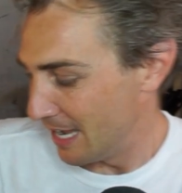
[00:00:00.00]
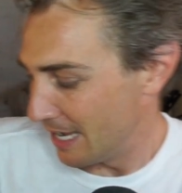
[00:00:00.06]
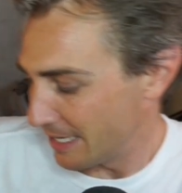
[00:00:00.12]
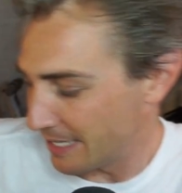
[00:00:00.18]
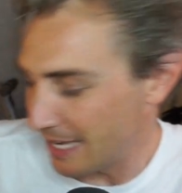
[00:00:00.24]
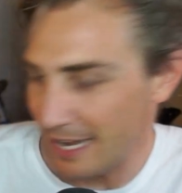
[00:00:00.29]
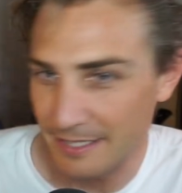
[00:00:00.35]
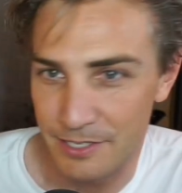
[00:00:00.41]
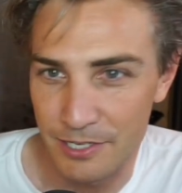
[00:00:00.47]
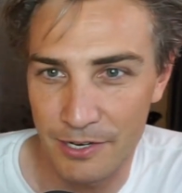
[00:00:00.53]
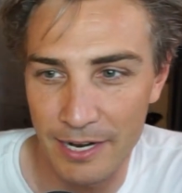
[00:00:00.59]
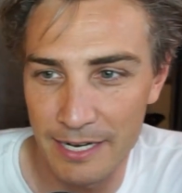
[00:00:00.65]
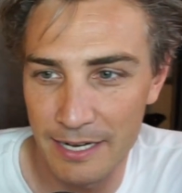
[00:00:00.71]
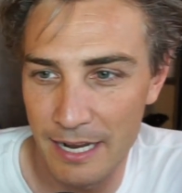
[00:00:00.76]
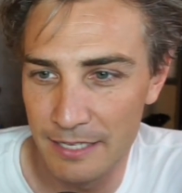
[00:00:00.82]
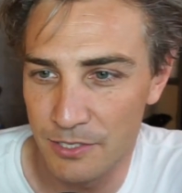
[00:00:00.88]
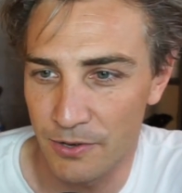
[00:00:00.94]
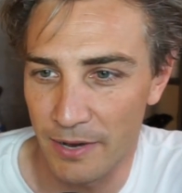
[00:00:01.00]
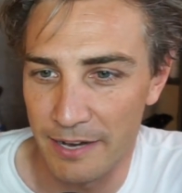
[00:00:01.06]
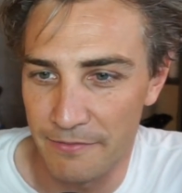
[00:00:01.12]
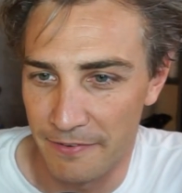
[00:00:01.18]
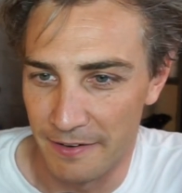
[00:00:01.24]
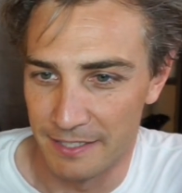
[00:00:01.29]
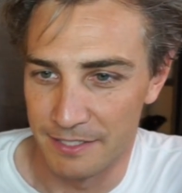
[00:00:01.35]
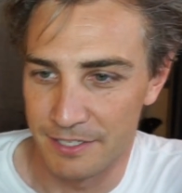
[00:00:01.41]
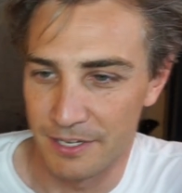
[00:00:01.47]
yeah, it's a great
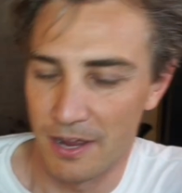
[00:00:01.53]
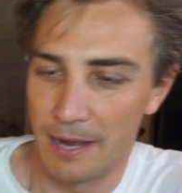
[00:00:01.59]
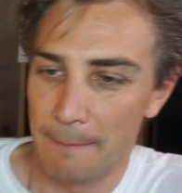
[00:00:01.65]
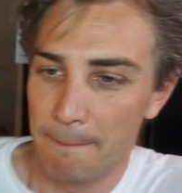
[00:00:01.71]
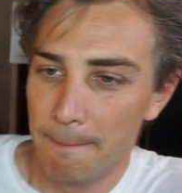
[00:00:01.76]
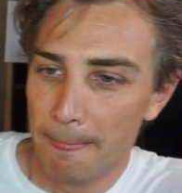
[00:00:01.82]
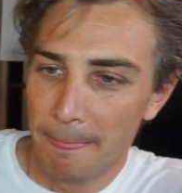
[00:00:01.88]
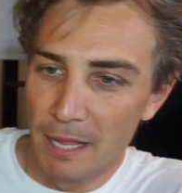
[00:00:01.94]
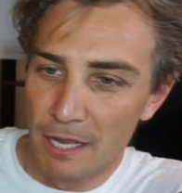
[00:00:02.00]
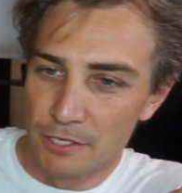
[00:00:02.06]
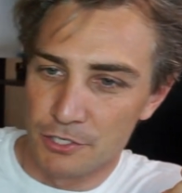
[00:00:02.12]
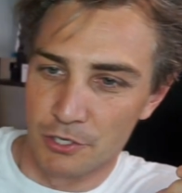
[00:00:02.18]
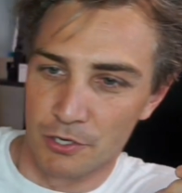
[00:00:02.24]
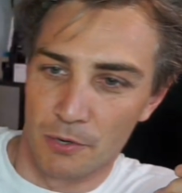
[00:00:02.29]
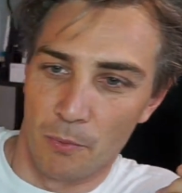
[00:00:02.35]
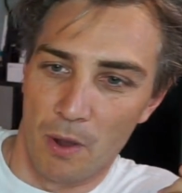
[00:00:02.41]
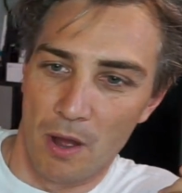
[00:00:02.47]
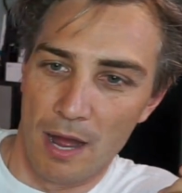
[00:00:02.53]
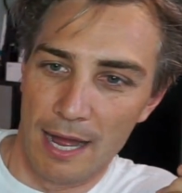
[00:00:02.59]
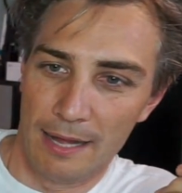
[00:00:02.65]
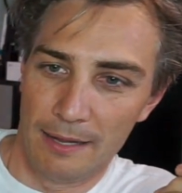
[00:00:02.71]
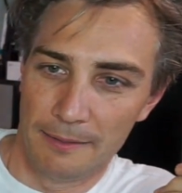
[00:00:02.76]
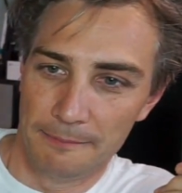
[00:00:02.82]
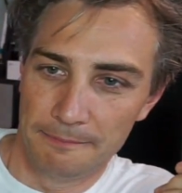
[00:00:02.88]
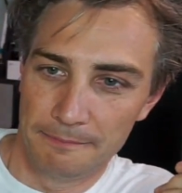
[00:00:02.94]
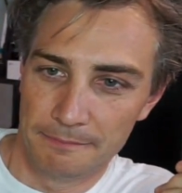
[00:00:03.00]
fun sign. Took a
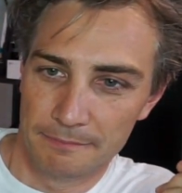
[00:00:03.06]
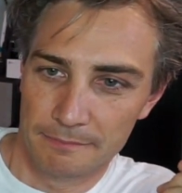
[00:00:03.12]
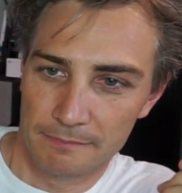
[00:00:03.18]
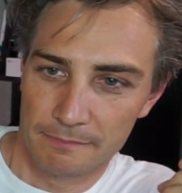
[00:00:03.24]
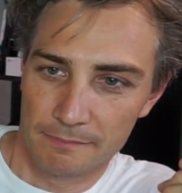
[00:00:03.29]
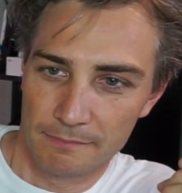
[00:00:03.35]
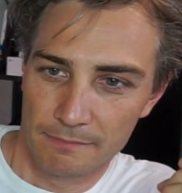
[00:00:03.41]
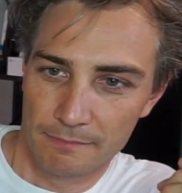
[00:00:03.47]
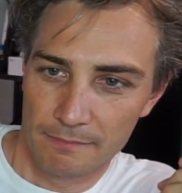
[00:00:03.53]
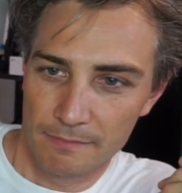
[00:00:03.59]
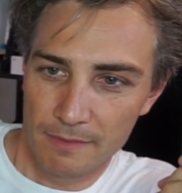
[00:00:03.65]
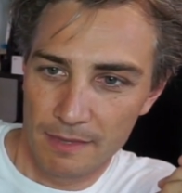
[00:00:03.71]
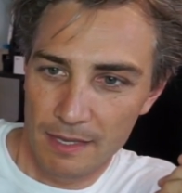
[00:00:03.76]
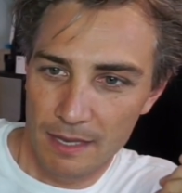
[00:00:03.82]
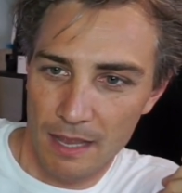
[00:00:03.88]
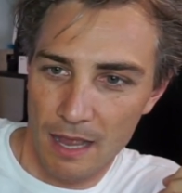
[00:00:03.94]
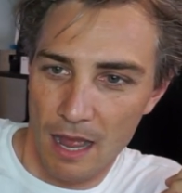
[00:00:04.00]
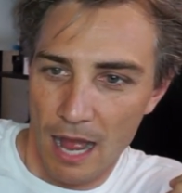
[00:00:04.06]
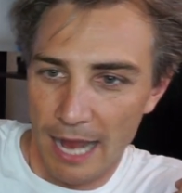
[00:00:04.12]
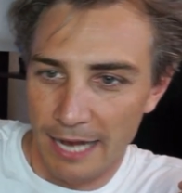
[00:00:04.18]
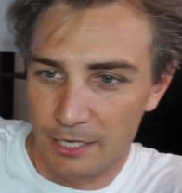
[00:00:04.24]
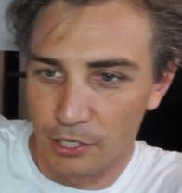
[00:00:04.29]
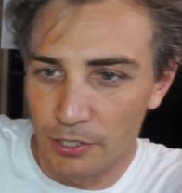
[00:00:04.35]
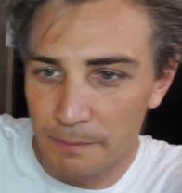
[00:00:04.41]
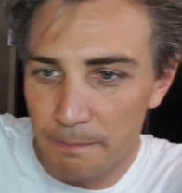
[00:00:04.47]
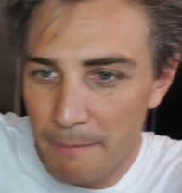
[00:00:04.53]
while. I
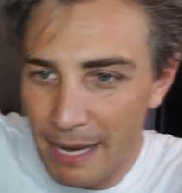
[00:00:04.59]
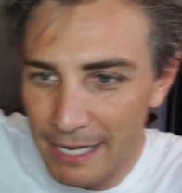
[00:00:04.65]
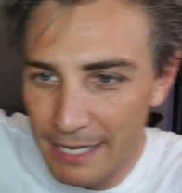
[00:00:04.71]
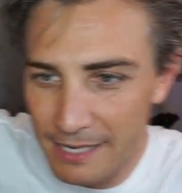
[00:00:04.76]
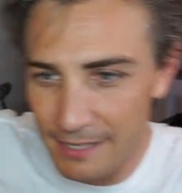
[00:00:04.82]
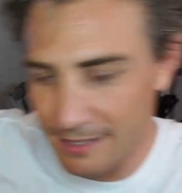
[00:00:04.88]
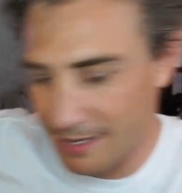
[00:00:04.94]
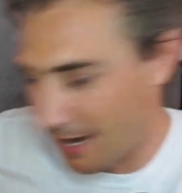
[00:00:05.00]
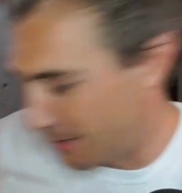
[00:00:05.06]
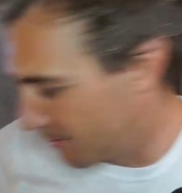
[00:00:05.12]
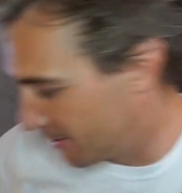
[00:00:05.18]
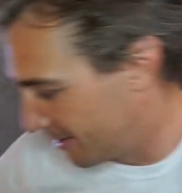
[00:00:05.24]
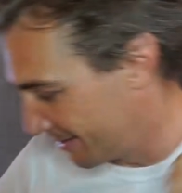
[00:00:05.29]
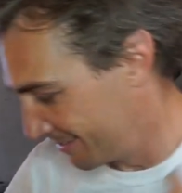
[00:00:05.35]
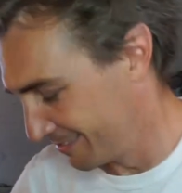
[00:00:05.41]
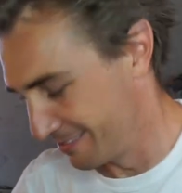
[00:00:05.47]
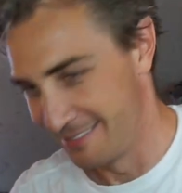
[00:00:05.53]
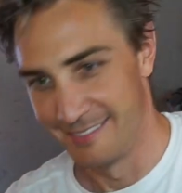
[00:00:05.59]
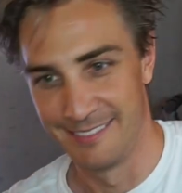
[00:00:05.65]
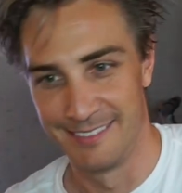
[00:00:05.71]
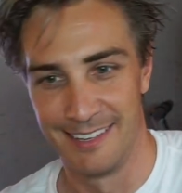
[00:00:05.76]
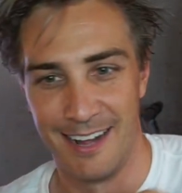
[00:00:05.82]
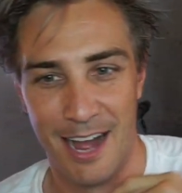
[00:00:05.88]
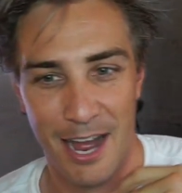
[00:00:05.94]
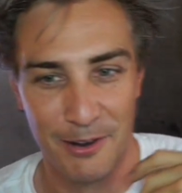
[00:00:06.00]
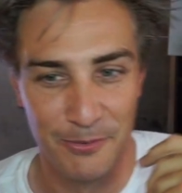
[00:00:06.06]
could make I
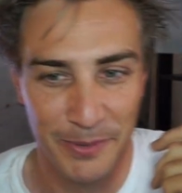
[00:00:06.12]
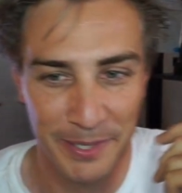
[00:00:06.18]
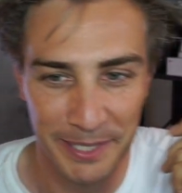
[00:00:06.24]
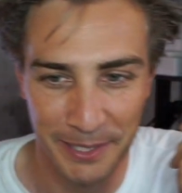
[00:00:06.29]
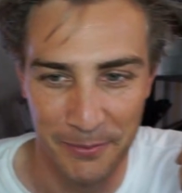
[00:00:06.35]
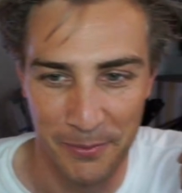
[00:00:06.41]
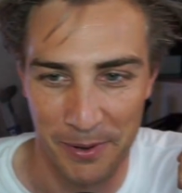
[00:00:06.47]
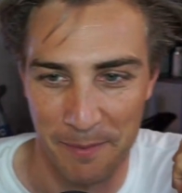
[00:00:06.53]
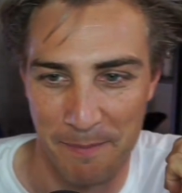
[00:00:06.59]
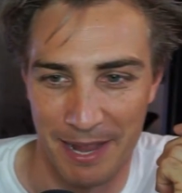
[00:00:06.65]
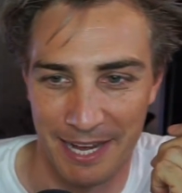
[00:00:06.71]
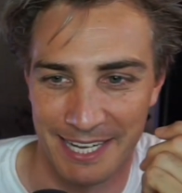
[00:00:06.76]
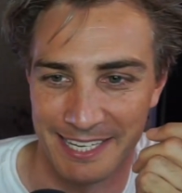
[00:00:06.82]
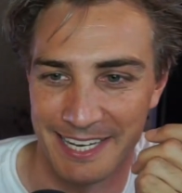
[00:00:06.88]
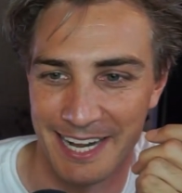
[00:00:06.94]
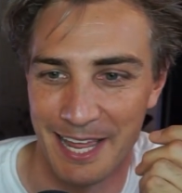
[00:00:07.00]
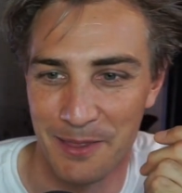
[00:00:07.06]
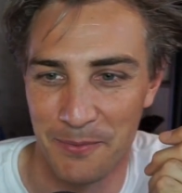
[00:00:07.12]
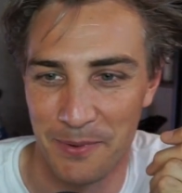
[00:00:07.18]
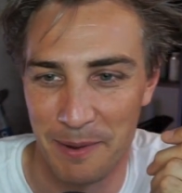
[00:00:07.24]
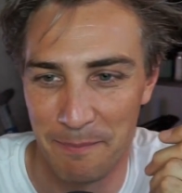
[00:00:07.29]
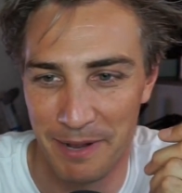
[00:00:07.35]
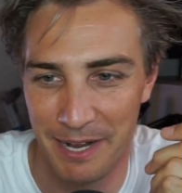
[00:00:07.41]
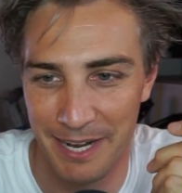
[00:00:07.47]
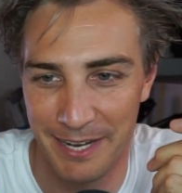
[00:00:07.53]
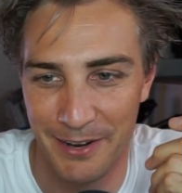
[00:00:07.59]
really want to make another one,
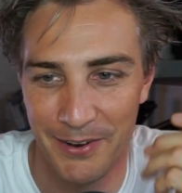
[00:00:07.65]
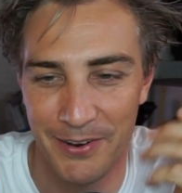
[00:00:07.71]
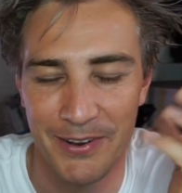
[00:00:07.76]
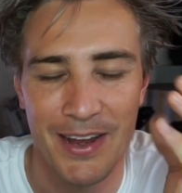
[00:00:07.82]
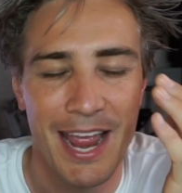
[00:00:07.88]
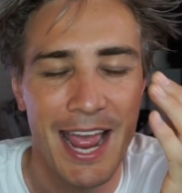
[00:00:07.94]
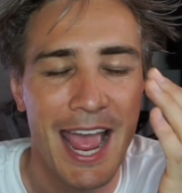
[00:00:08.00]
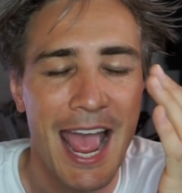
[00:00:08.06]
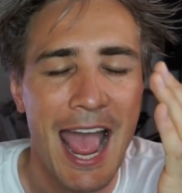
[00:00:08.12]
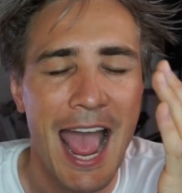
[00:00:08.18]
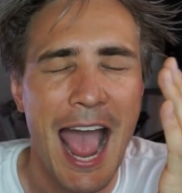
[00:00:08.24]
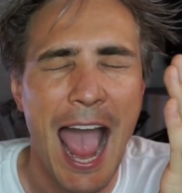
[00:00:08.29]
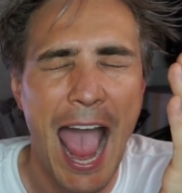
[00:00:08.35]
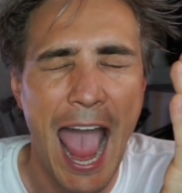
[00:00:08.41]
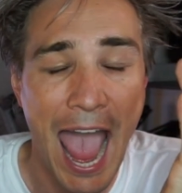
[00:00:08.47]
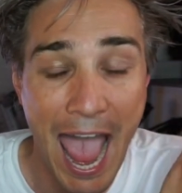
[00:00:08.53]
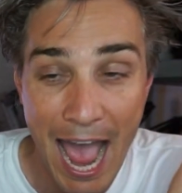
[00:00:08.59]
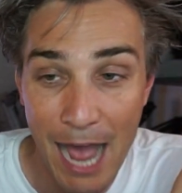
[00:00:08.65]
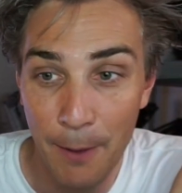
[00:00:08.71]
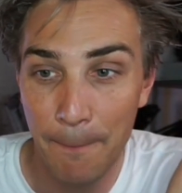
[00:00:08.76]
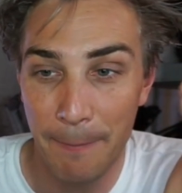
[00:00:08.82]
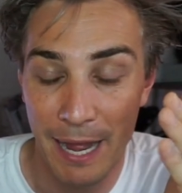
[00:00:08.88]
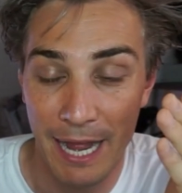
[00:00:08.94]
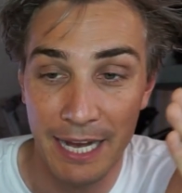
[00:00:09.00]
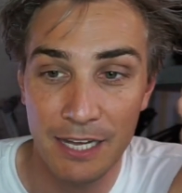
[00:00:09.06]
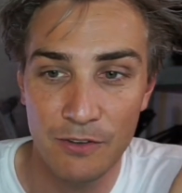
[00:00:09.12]
but I know how
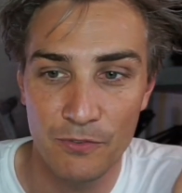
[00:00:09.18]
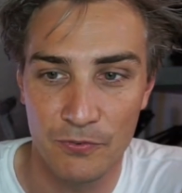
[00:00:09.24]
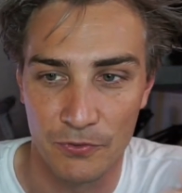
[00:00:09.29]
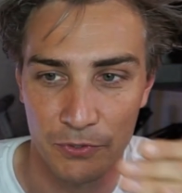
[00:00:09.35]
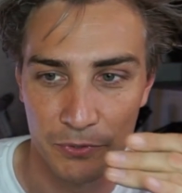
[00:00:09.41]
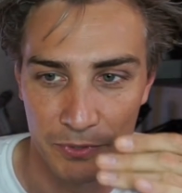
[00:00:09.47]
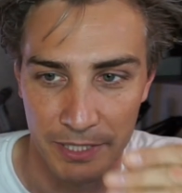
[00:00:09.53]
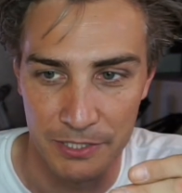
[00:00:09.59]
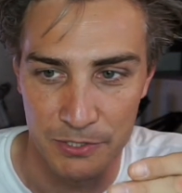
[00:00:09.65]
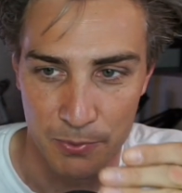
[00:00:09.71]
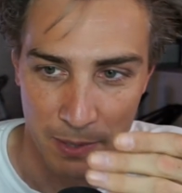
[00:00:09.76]
painful this